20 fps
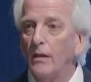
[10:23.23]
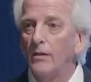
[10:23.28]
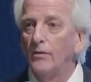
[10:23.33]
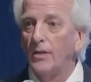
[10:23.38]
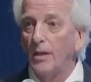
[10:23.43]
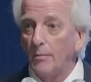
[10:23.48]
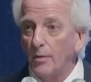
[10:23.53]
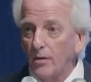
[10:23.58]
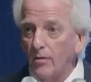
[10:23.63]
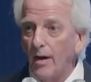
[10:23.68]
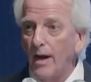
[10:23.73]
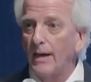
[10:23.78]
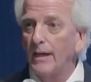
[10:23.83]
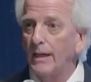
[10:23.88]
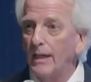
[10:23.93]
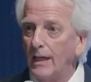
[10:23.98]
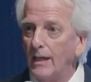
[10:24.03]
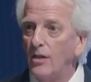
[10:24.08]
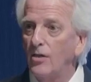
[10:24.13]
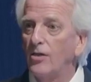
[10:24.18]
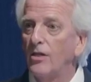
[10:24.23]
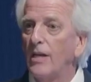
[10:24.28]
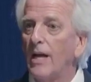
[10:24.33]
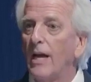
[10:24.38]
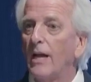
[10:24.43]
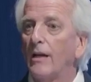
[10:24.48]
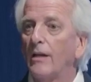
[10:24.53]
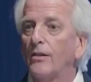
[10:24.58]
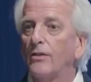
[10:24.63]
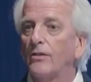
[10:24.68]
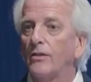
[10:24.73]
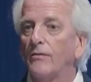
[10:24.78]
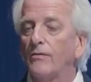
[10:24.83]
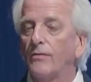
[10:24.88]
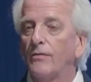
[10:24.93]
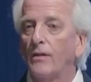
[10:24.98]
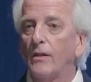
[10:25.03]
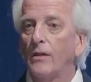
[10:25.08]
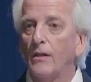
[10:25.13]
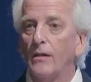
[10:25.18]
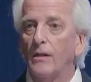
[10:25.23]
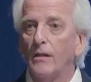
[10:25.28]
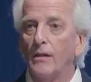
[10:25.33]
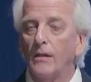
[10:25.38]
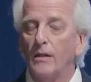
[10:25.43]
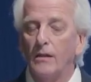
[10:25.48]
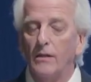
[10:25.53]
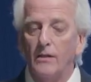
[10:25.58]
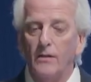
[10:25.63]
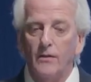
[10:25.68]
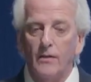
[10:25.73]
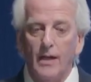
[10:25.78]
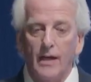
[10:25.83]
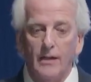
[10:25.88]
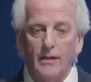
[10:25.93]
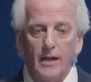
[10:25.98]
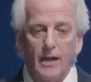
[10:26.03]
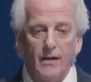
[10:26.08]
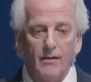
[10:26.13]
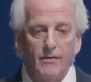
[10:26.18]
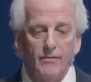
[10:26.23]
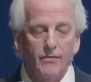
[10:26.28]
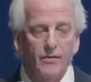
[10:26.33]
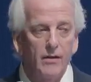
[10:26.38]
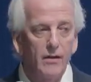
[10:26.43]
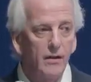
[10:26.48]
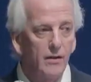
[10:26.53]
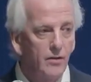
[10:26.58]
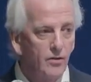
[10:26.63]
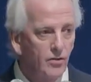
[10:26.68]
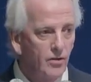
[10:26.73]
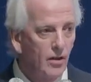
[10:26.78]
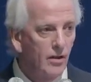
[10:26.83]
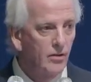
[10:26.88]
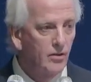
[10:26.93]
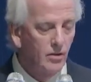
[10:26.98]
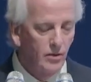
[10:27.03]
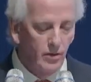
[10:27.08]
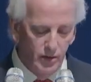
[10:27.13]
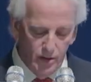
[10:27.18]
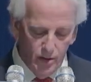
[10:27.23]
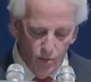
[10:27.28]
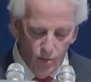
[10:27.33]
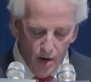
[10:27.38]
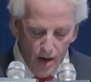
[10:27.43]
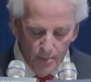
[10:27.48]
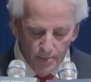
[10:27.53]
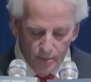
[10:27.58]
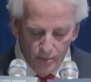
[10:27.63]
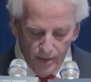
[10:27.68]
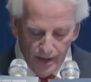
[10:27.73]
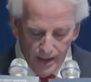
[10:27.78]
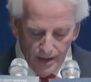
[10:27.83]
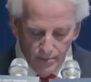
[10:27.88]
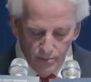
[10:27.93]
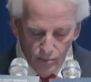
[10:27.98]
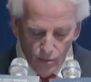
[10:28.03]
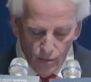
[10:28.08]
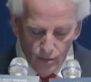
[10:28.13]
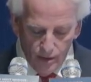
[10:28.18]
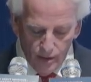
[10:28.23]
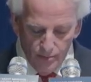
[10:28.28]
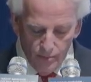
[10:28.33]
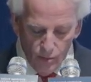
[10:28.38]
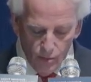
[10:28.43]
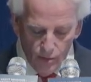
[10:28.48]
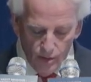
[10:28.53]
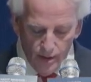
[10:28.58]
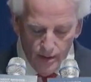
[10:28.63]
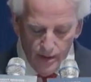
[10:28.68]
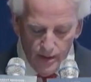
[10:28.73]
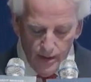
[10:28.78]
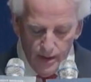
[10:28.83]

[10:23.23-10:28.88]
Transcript: democratic Asian allies of that have started to cooperate more and more,